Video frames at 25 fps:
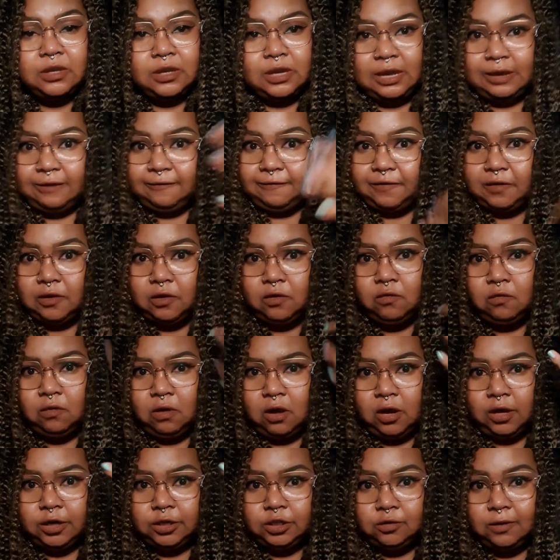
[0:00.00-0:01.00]
If you
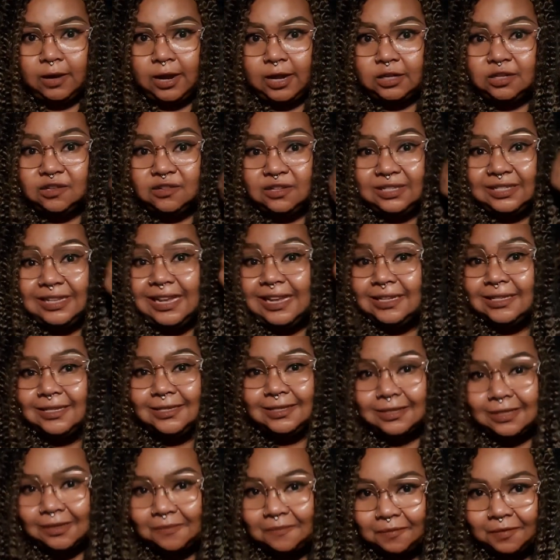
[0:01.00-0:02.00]
are trying to send
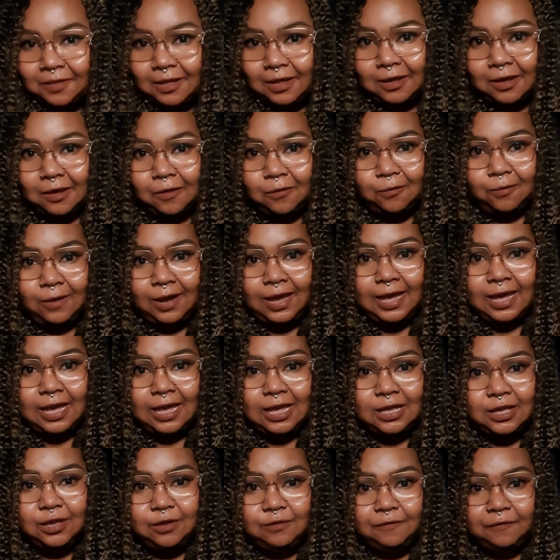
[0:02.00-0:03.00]
something away,
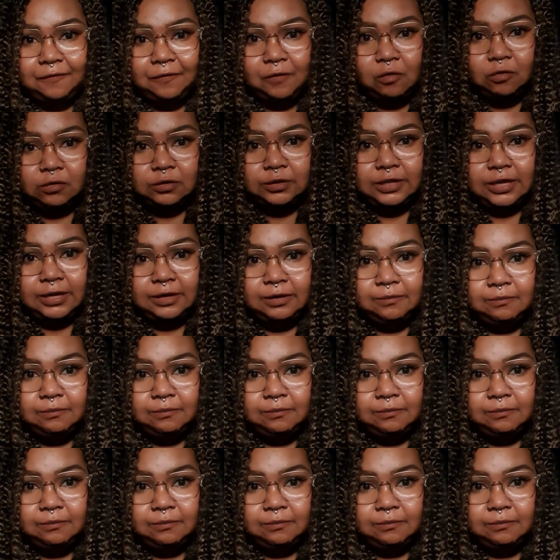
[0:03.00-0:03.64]
you fold it